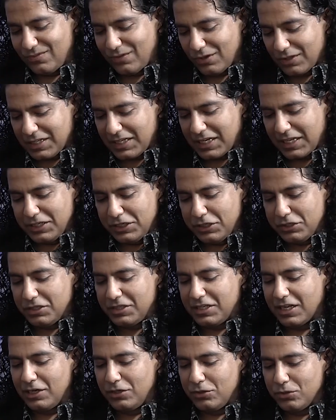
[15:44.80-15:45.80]
For that, I need to
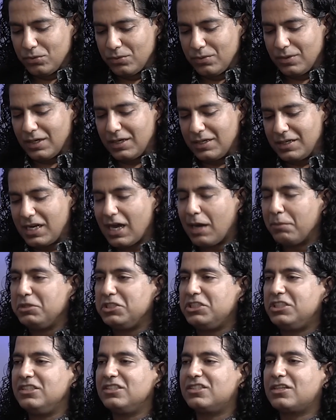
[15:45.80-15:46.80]
tell you,
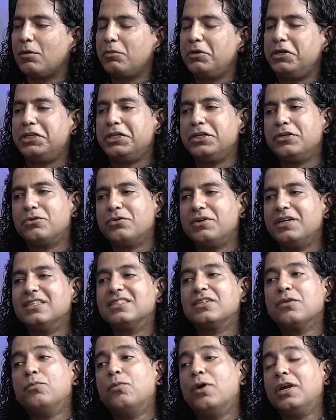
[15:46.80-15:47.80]
Derby Jeans Community today
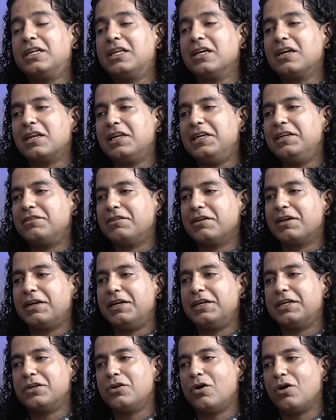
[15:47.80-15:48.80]
is a vertically
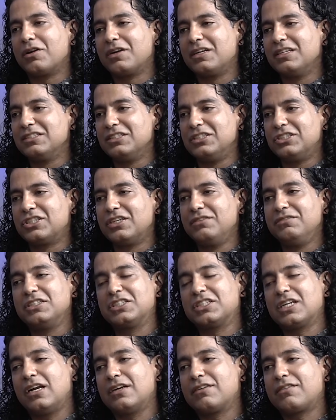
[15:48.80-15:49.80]
integrated organization. We
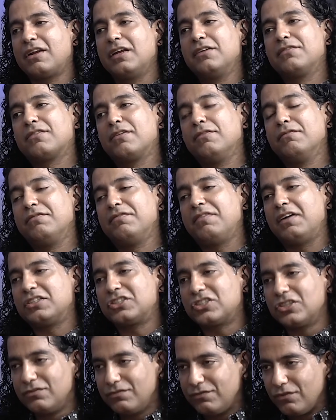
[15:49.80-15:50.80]
start right from
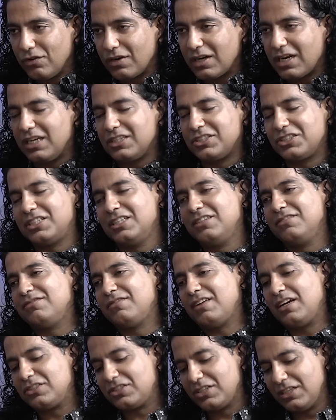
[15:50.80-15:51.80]
fashion forecasting,
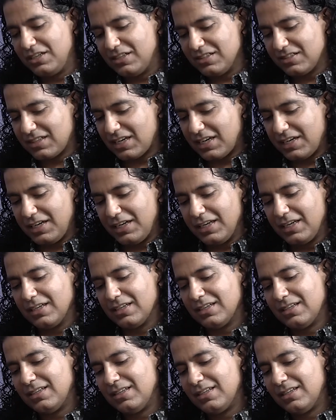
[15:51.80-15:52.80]
fashion
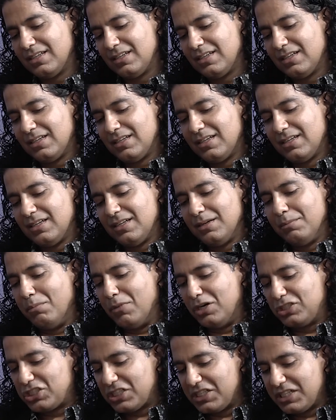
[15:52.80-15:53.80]
designing,
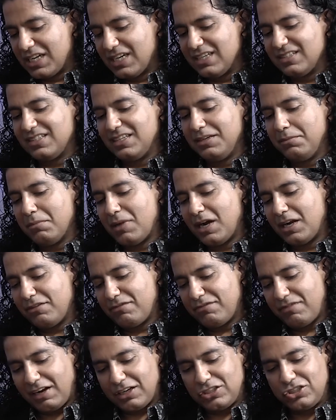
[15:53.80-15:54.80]
merchandising,
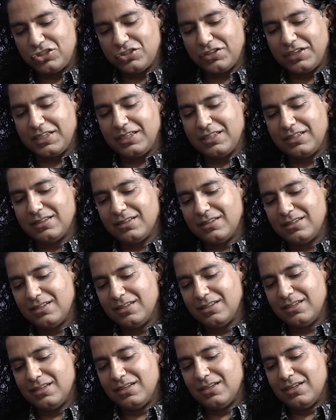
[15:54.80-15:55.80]
manufacturing,
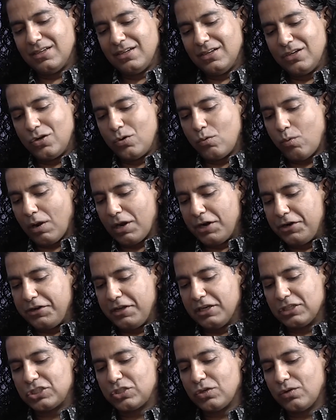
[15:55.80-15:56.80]

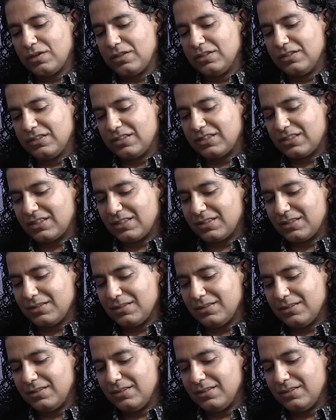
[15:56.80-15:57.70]
quality assurance.